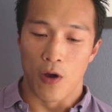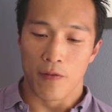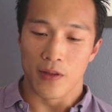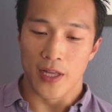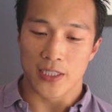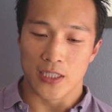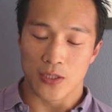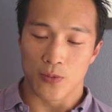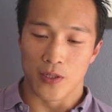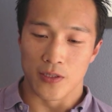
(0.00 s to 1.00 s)
One of the
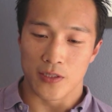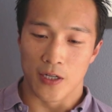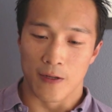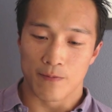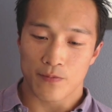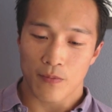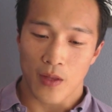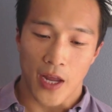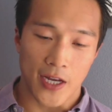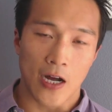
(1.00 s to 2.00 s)
lessons was,
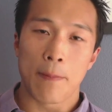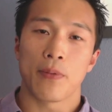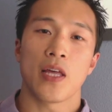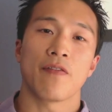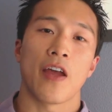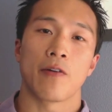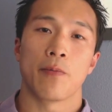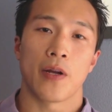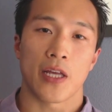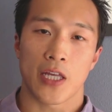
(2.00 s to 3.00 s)
I believe
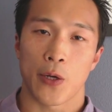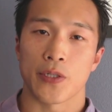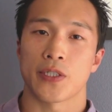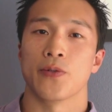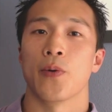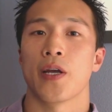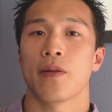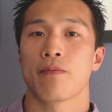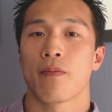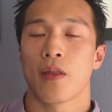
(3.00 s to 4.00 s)
everybody carries their own
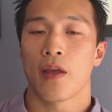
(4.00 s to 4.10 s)
weight.